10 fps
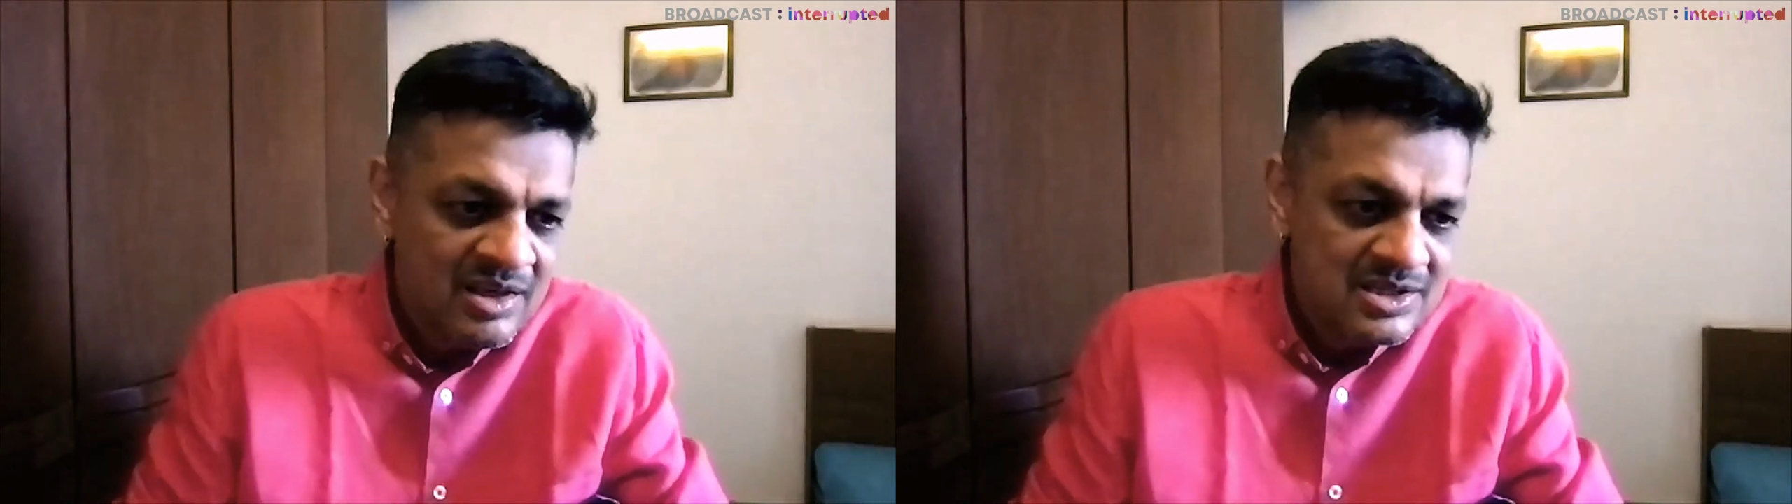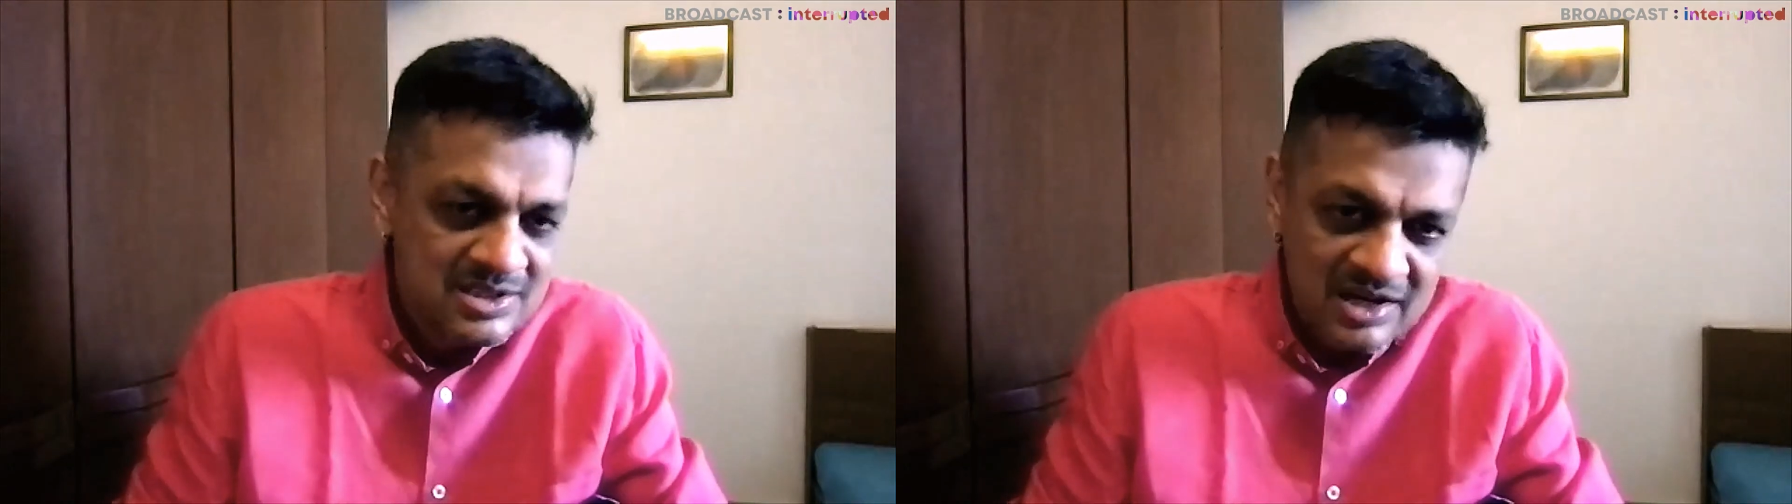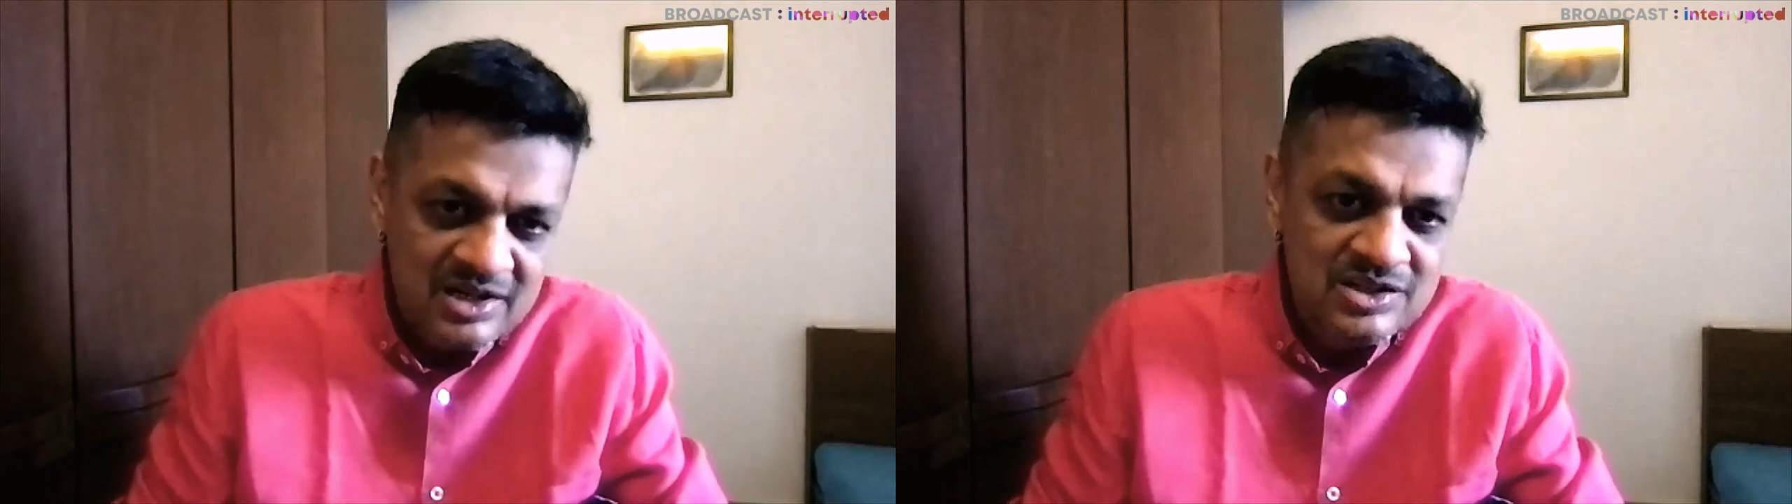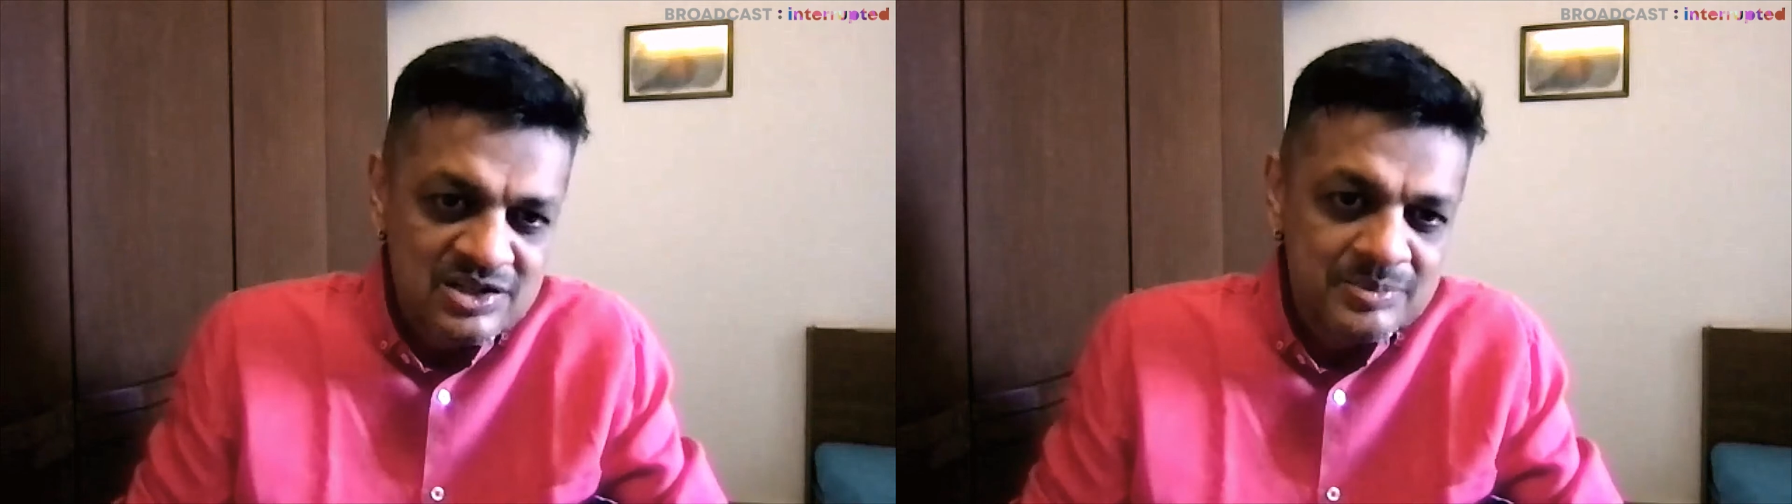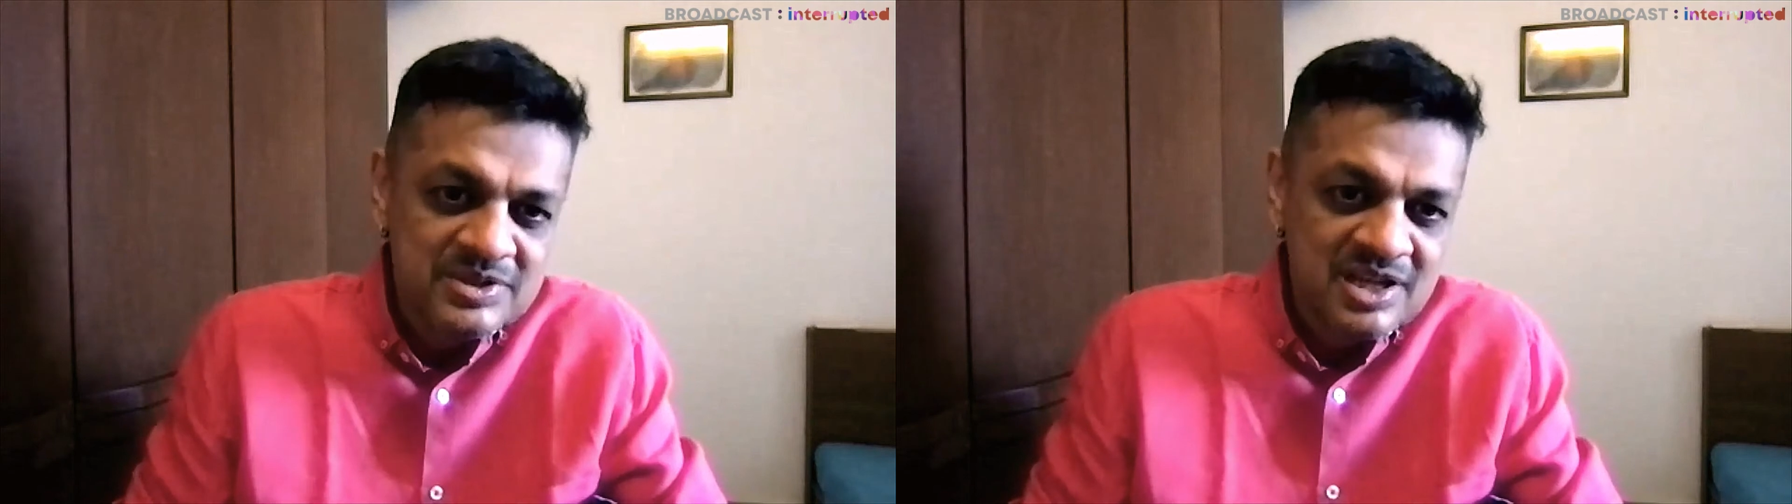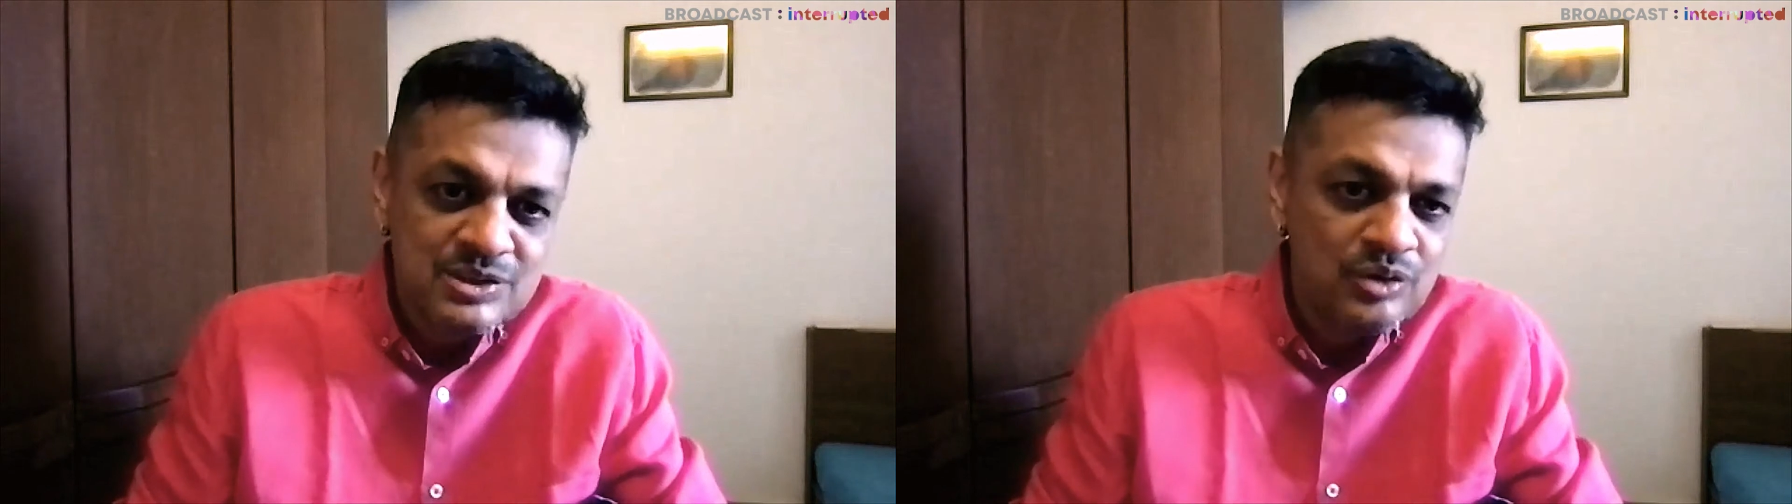study trips, that's